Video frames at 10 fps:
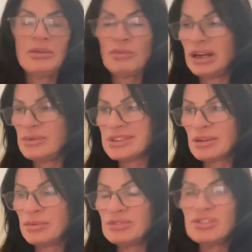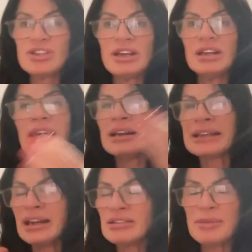When I was in a wheelchair, I
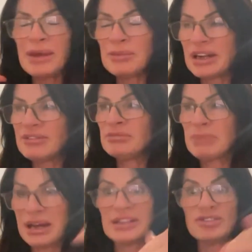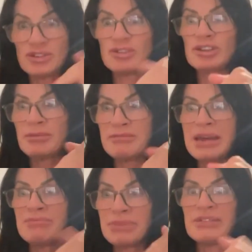can't remember everything, but I just
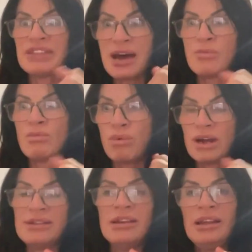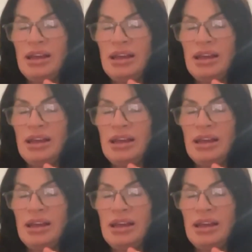remembered that one.